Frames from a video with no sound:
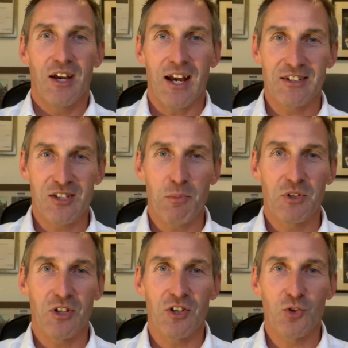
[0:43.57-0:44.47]

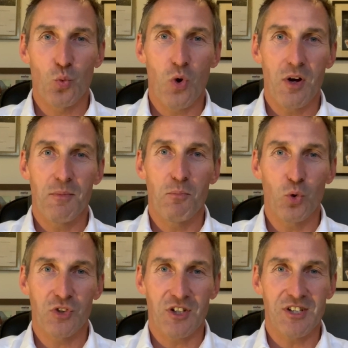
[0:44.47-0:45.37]
exhibitors were more
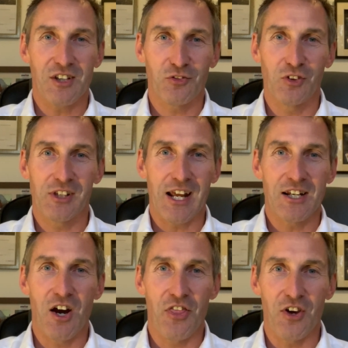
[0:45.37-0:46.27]
successful than
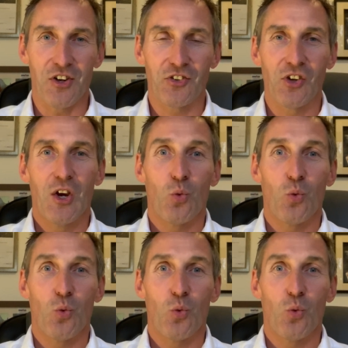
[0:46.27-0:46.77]
others